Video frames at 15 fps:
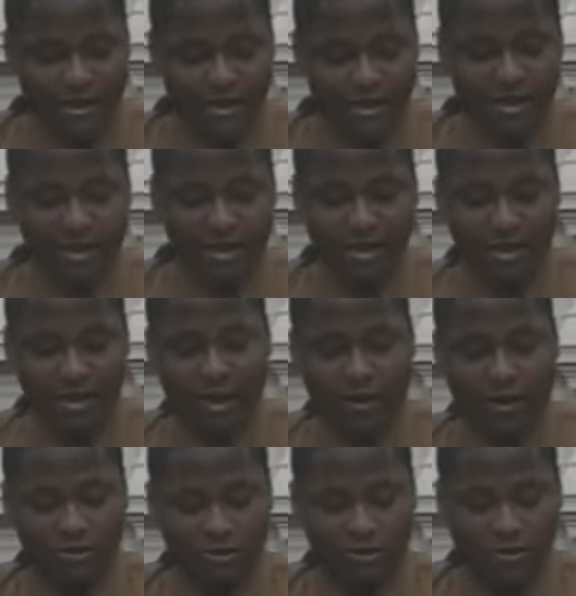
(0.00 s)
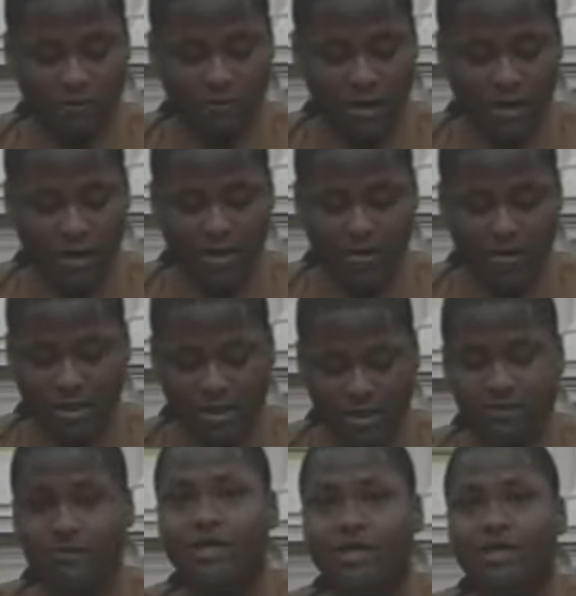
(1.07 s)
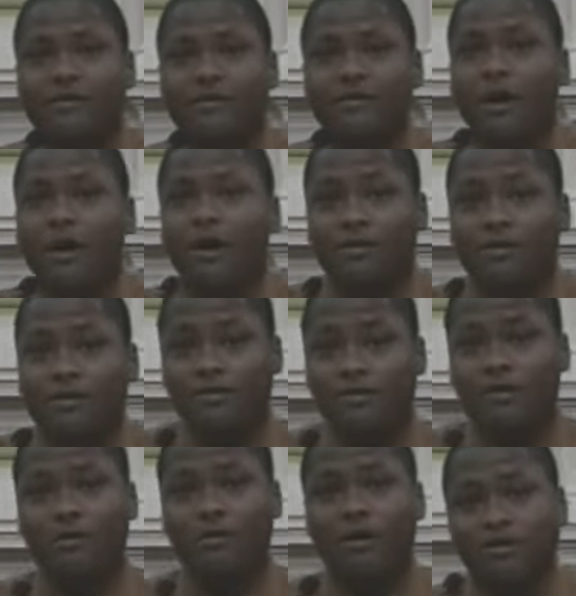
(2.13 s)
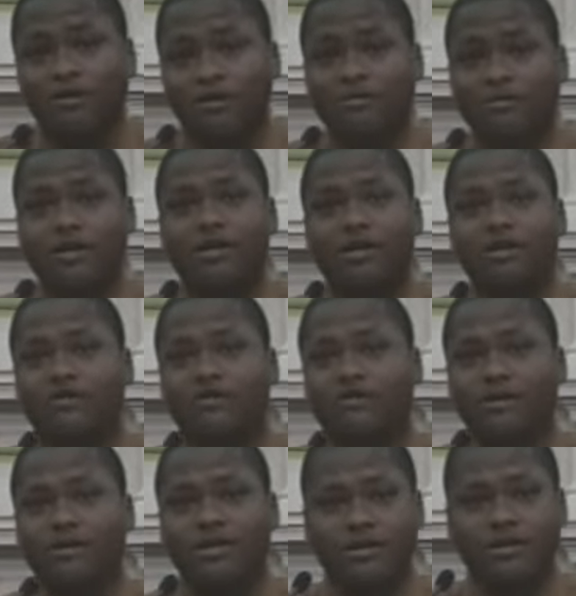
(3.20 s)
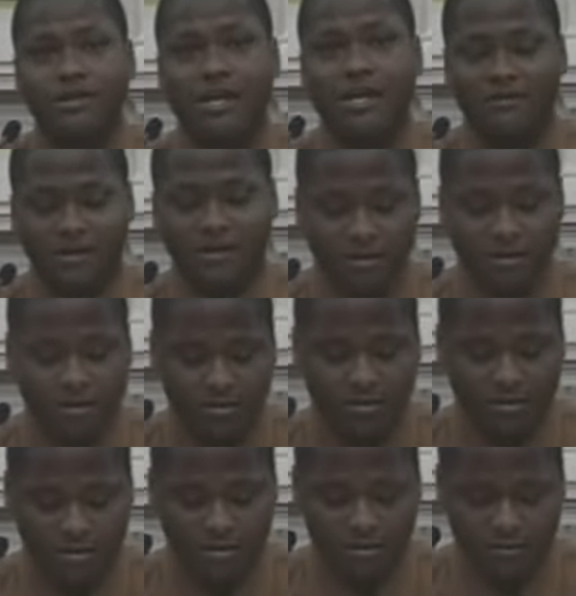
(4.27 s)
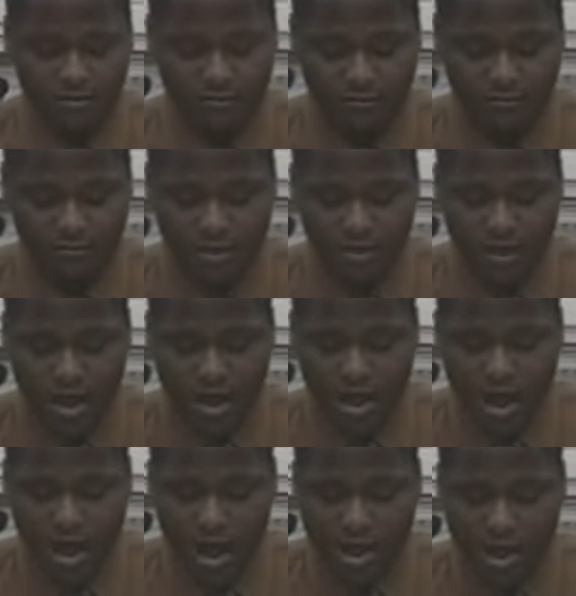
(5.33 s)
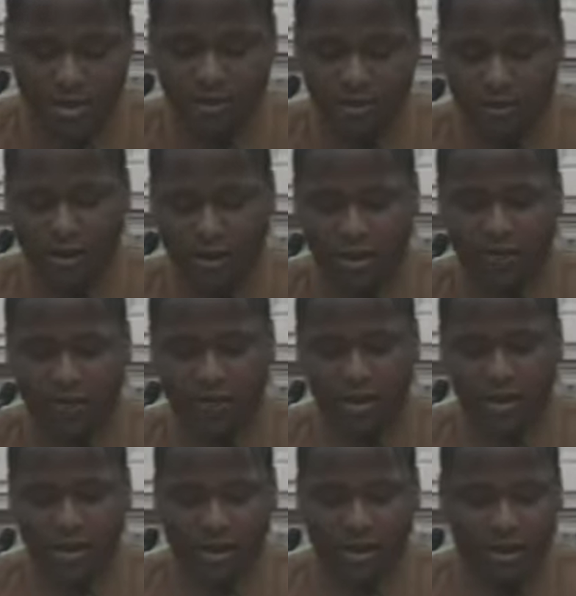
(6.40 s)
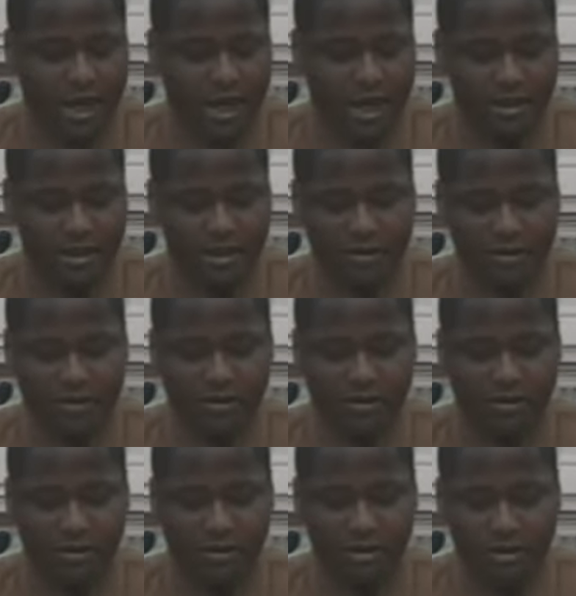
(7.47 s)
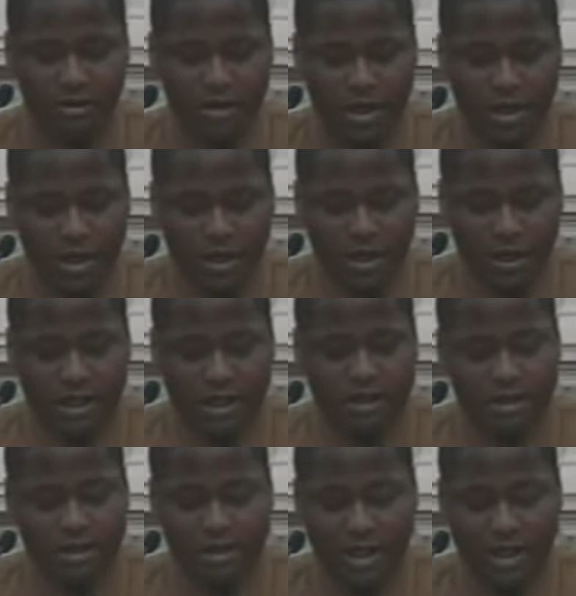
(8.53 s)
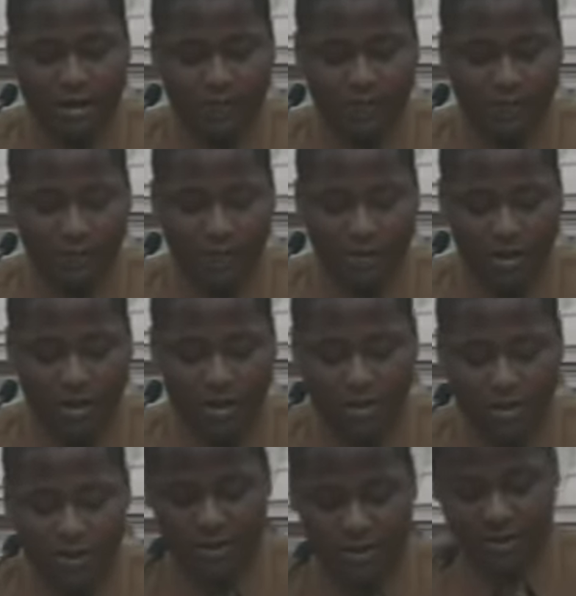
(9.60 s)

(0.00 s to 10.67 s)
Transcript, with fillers: advocate, and I also run the U.S. Youth Chamber of Commerce, so I'm also a big youth business advocate. I strongly agree that the idea, of, and it's the time for a